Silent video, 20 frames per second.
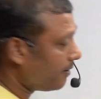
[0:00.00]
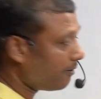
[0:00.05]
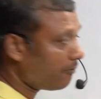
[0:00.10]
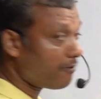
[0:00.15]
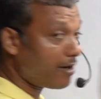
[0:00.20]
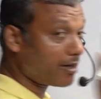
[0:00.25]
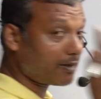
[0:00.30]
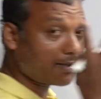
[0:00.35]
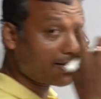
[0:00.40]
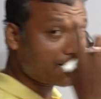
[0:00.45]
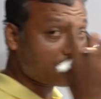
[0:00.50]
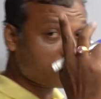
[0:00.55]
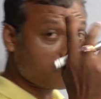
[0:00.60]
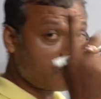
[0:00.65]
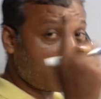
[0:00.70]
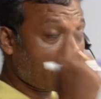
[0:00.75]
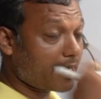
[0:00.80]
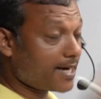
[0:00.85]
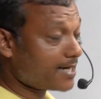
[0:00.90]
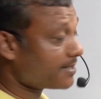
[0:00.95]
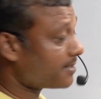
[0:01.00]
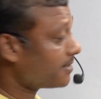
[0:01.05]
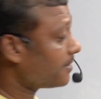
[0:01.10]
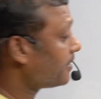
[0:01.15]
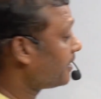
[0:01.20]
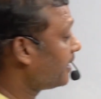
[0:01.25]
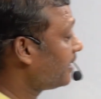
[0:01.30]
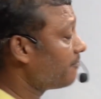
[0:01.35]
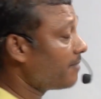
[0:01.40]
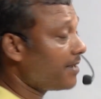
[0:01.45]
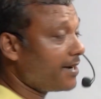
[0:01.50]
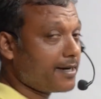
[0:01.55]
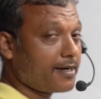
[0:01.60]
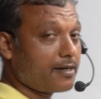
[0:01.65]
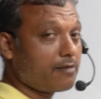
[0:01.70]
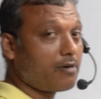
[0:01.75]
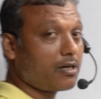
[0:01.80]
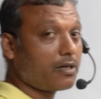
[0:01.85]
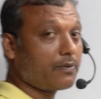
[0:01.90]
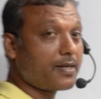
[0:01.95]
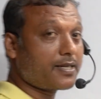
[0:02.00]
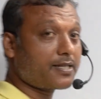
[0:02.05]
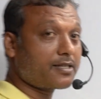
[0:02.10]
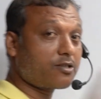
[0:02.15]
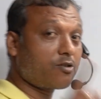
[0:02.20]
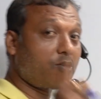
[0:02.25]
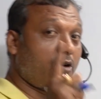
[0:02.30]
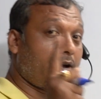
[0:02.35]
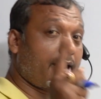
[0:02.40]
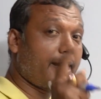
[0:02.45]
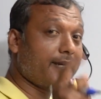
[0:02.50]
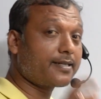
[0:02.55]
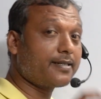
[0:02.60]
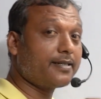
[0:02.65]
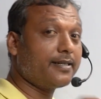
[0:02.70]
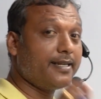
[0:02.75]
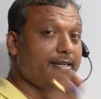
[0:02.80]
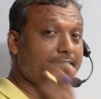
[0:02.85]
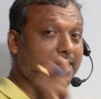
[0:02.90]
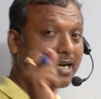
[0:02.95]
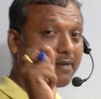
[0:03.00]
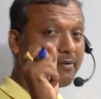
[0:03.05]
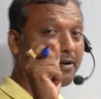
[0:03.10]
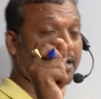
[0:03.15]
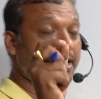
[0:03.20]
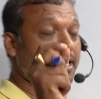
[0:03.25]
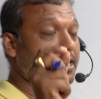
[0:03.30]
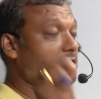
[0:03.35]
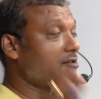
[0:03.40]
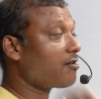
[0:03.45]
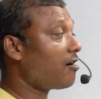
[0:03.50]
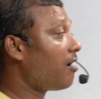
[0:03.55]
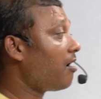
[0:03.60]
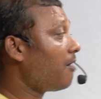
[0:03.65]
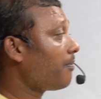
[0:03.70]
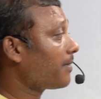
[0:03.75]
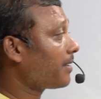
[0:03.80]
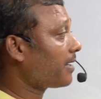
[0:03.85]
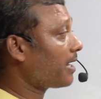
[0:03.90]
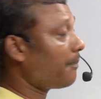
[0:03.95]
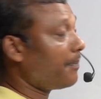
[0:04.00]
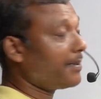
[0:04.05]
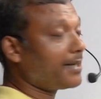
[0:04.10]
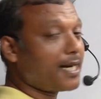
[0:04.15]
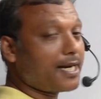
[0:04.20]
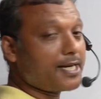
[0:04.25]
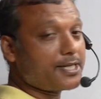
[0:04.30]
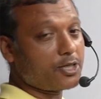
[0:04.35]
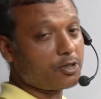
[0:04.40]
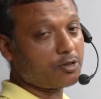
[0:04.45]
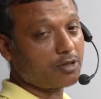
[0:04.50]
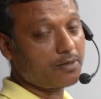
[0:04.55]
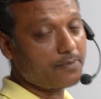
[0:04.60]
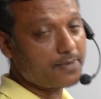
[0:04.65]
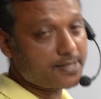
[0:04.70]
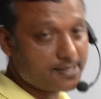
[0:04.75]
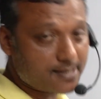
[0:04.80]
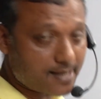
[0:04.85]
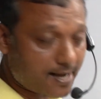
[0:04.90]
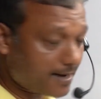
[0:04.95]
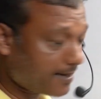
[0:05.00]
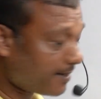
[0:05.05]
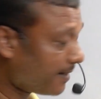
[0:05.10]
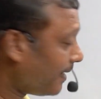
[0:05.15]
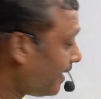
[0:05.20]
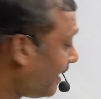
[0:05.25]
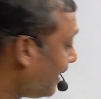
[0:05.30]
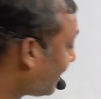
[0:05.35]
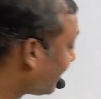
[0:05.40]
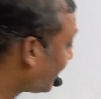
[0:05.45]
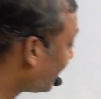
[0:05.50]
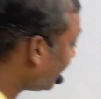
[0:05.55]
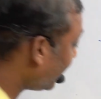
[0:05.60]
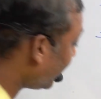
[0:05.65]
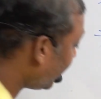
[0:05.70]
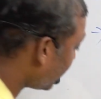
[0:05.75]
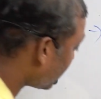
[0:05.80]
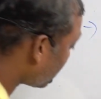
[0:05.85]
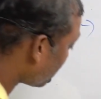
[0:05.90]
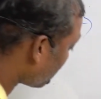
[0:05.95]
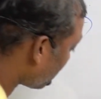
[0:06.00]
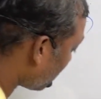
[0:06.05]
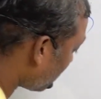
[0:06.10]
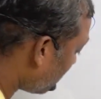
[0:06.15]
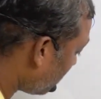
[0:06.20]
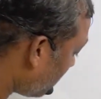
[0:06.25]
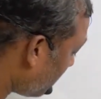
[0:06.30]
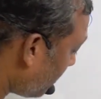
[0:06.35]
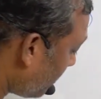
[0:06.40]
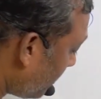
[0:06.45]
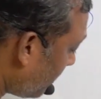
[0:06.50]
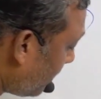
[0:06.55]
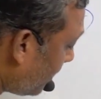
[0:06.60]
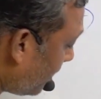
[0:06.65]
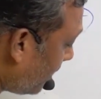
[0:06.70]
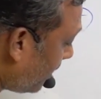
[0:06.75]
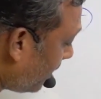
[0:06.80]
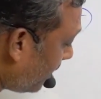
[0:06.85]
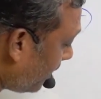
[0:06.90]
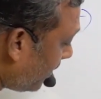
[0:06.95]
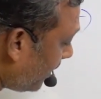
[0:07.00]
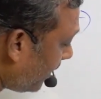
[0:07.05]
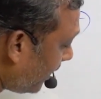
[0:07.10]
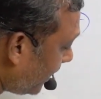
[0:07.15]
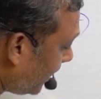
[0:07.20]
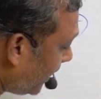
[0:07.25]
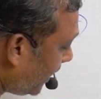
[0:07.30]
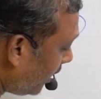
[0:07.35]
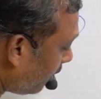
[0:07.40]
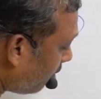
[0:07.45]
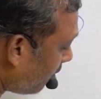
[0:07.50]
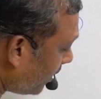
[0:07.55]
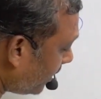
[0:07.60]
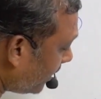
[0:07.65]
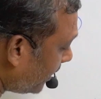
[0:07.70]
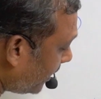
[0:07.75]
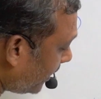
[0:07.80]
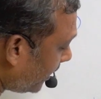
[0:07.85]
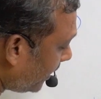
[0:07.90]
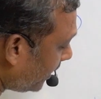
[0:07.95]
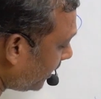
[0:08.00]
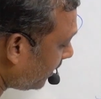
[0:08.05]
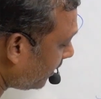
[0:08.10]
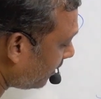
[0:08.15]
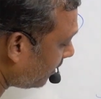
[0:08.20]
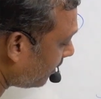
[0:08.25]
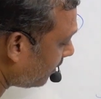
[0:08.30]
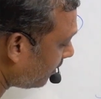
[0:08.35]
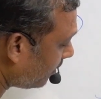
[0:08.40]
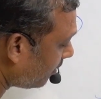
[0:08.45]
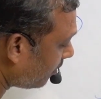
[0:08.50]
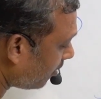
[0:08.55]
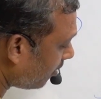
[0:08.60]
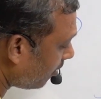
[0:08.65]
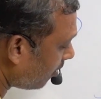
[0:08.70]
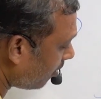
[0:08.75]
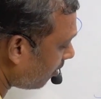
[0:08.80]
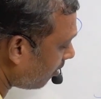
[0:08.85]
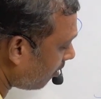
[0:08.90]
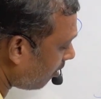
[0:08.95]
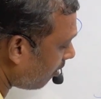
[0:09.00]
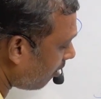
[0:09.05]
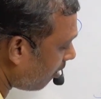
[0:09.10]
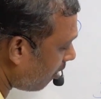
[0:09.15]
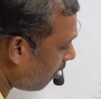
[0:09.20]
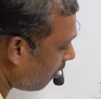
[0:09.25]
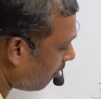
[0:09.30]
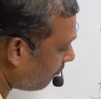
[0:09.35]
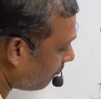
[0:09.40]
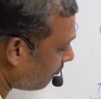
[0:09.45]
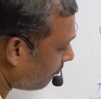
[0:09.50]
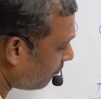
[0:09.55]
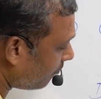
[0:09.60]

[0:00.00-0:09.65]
one of the strongest demerit, one of the strongest disadvantage of capitalist economy is that it leads to inequality of